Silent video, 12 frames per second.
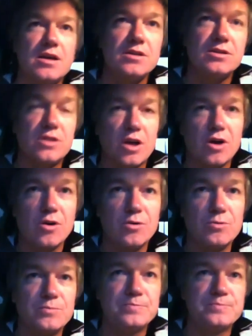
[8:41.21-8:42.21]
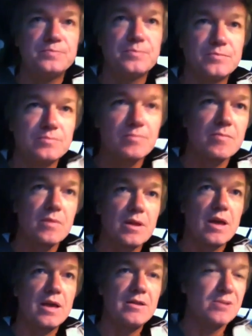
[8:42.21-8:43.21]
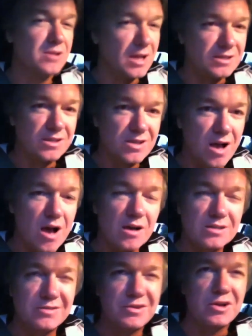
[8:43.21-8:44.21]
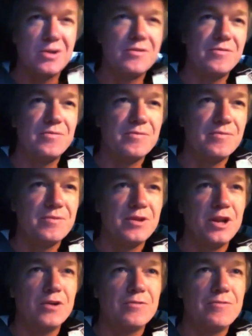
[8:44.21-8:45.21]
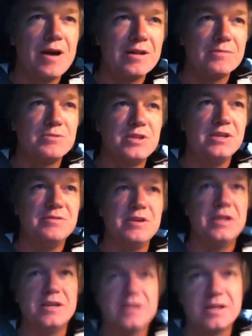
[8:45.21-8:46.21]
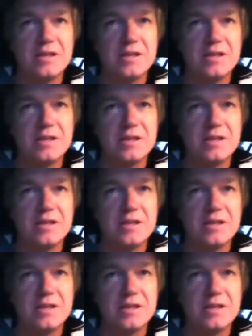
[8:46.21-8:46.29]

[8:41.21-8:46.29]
So, and there's lots of talks. If you go to, you know, Foundups TV